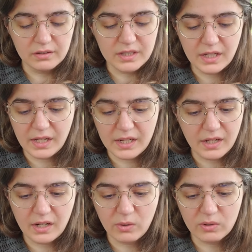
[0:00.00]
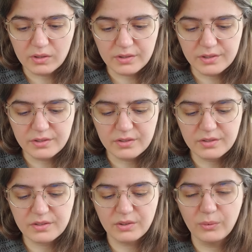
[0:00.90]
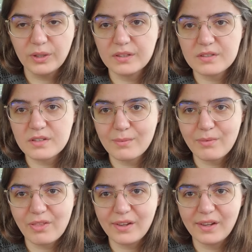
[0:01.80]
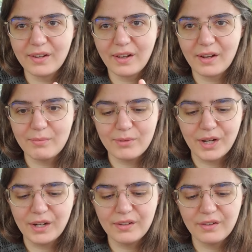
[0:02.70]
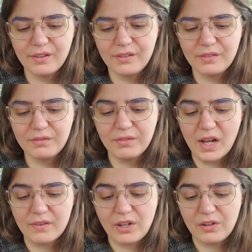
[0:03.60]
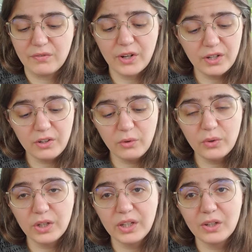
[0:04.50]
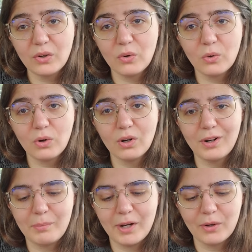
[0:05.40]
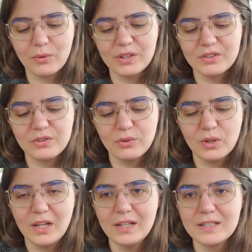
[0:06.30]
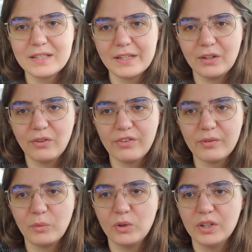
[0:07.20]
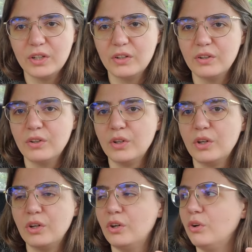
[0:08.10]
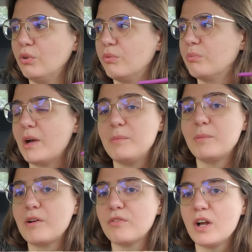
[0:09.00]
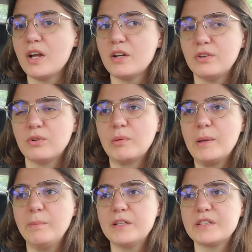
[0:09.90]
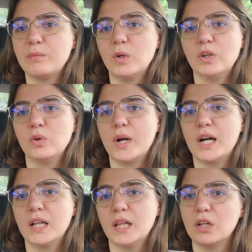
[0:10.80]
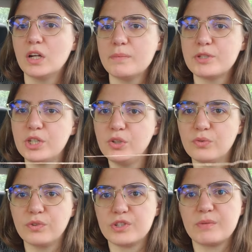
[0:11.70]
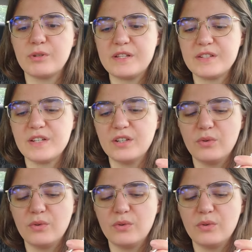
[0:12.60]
10 hours doing something I'm not having fun doing, or am I going to tell someone who might be my friend or might be someone who I look up to for some reason,